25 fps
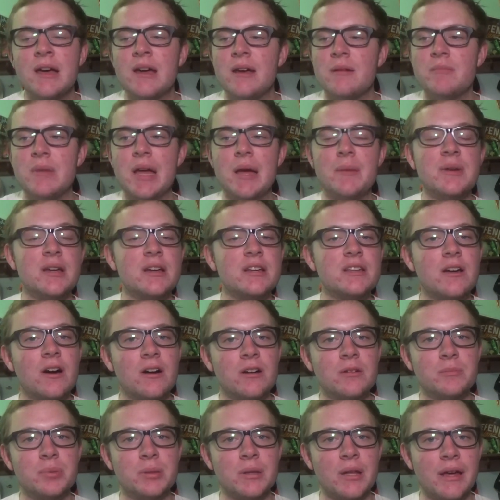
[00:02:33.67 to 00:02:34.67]
Maybe a
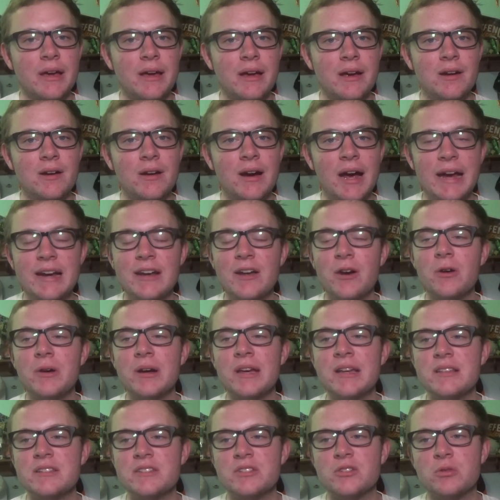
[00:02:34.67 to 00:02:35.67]
young player. I know
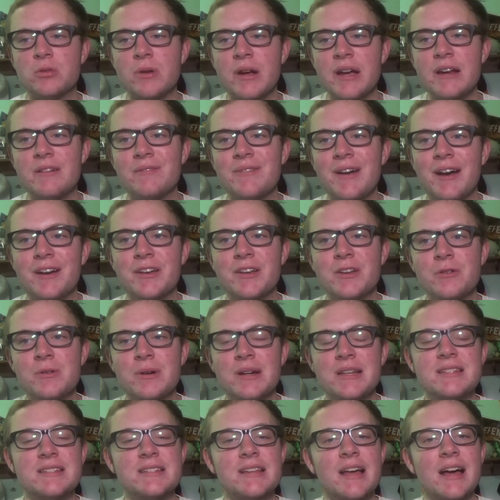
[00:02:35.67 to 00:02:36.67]
his trade value
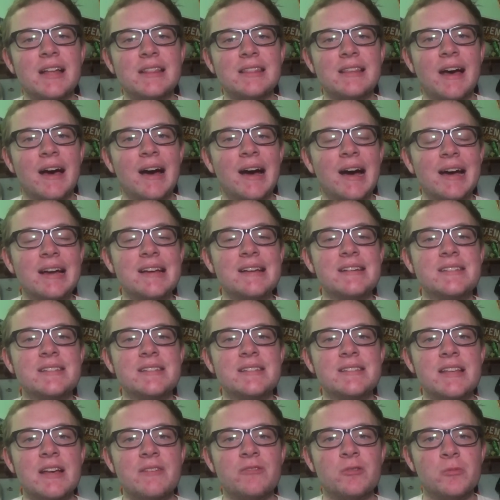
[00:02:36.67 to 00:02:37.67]
is not the highest
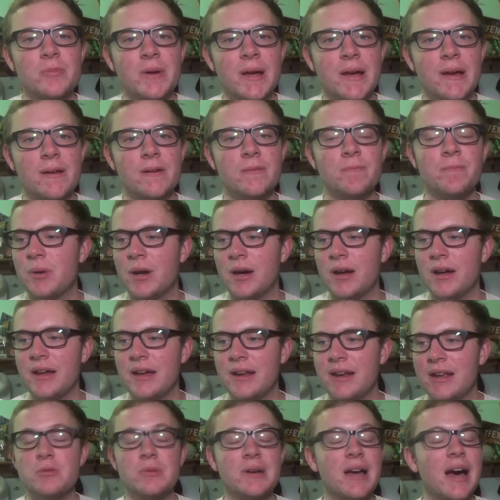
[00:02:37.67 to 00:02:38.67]
it's ever been,
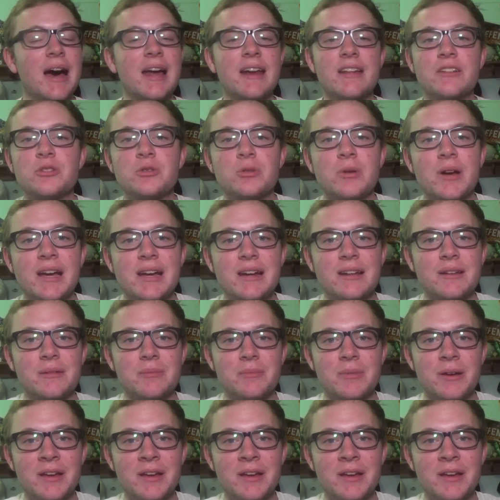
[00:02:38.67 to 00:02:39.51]
but you gotta trade him.